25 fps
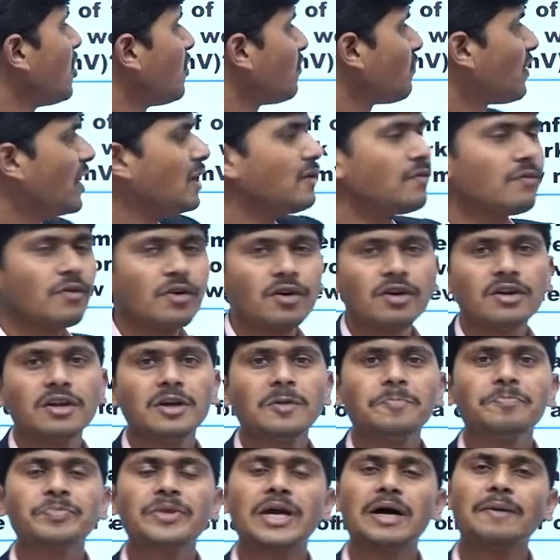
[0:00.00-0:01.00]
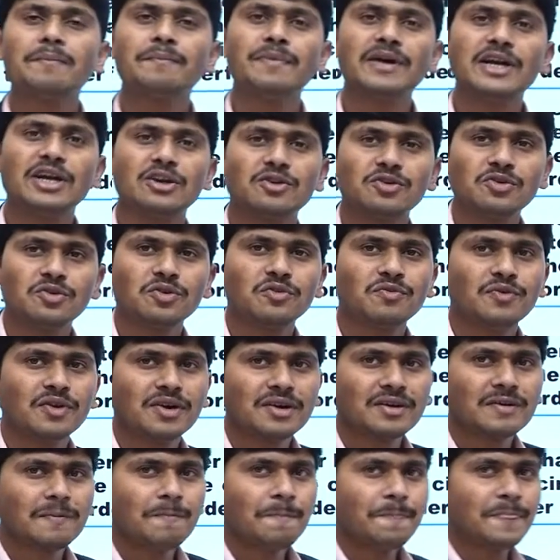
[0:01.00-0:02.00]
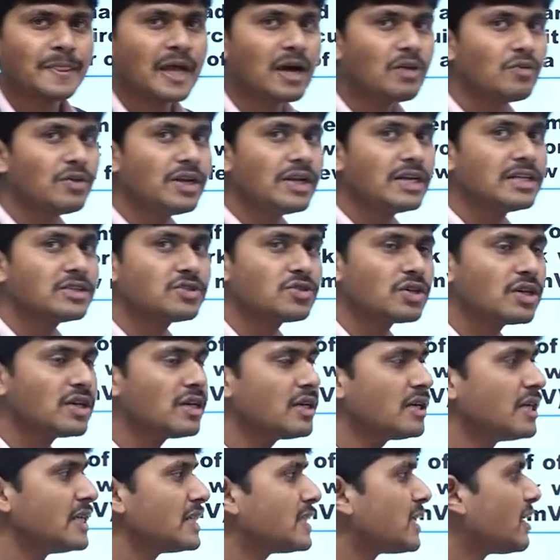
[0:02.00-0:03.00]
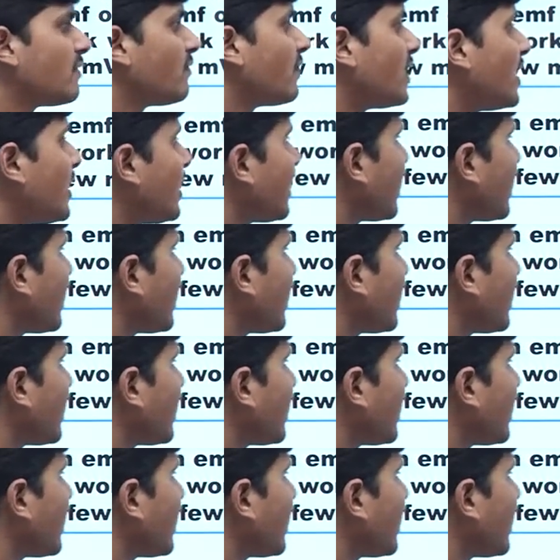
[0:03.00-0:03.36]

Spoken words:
1 volt compared to 2 volt? Now dear student, listen very